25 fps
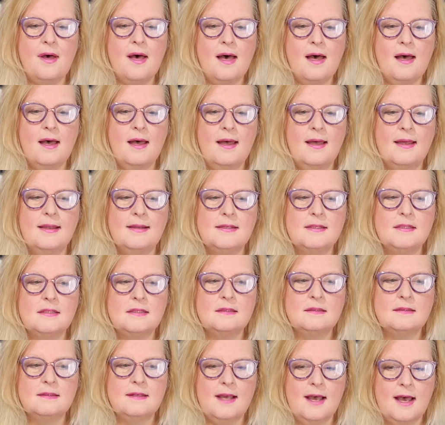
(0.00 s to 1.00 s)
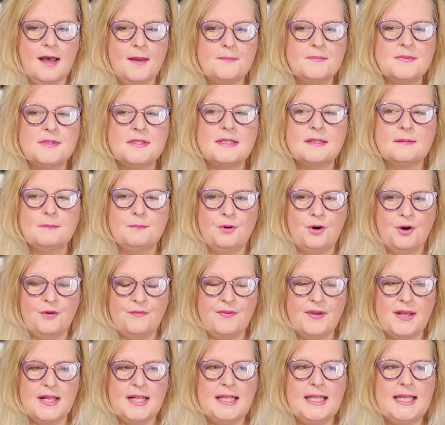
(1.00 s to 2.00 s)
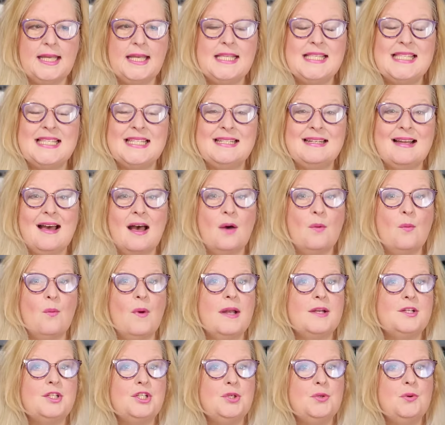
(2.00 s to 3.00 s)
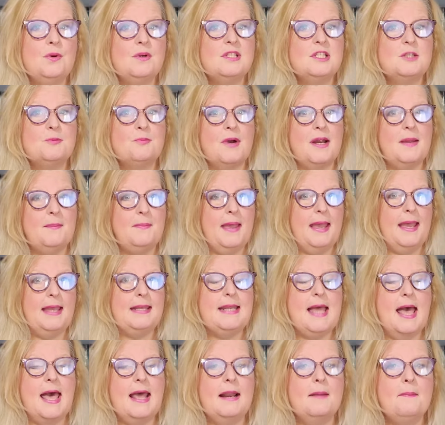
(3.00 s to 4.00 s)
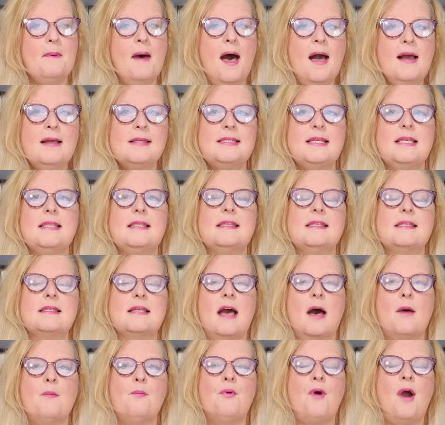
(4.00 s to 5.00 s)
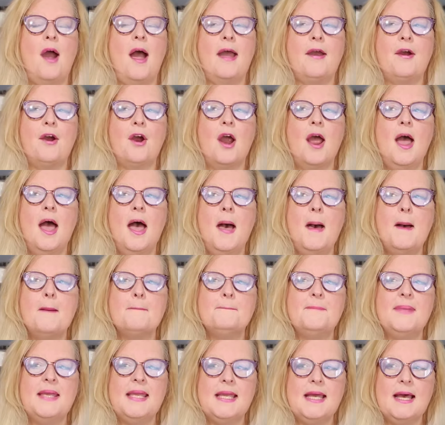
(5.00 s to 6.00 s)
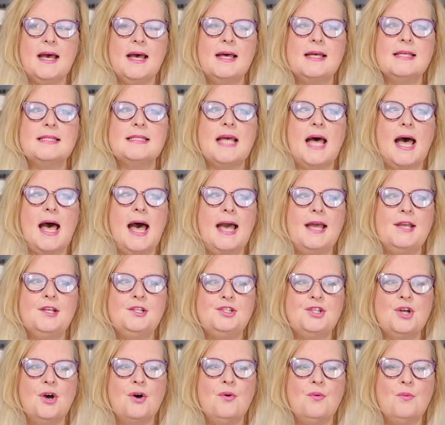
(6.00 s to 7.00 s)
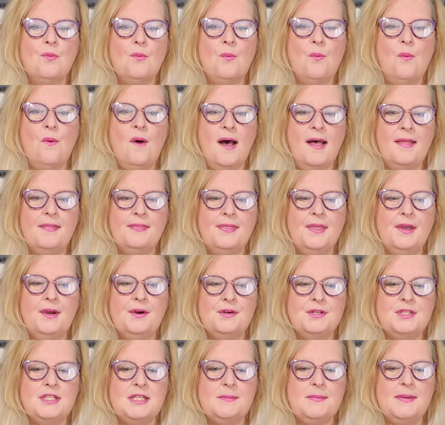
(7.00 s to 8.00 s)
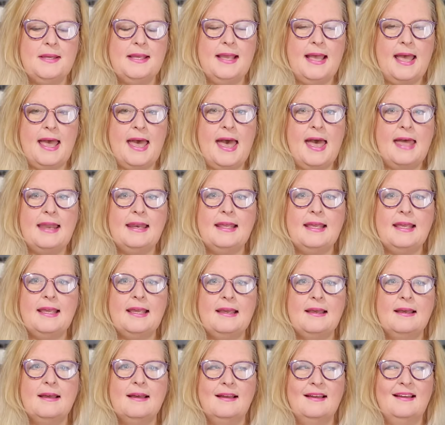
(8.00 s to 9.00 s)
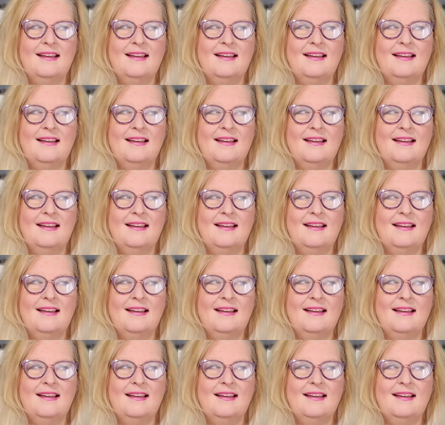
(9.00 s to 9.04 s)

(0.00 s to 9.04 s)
on cups perfectly, did not want to spray paint and epoxy this cup prior because I don't want there to be any,